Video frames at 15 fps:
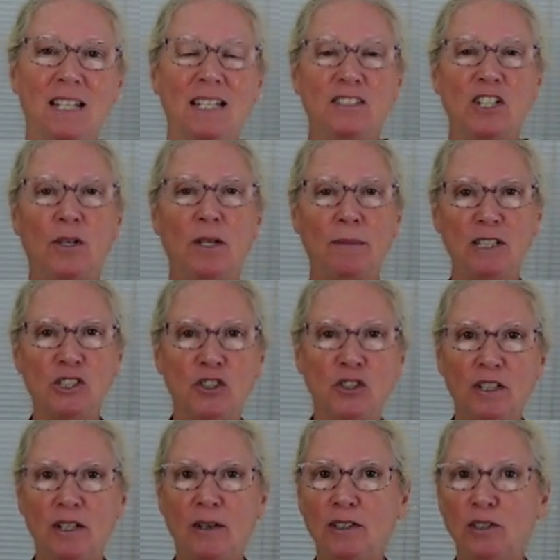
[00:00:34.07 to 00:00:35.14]
So in my
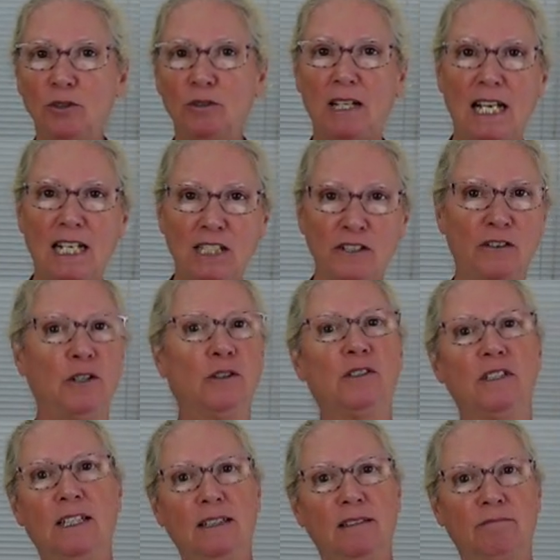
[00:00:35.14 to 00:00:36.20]
studio, I do glass
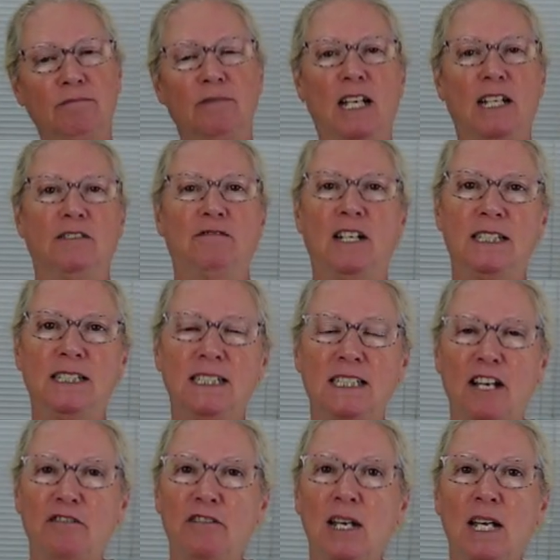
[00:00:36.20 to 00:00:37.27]
fusing, a lot of fun
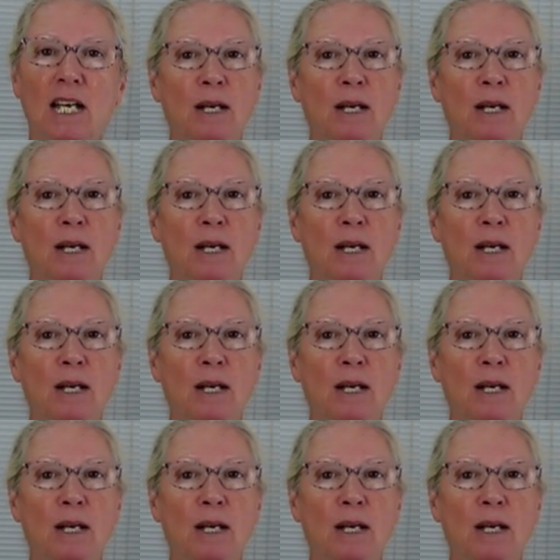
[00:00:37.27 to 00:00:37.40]
stuff.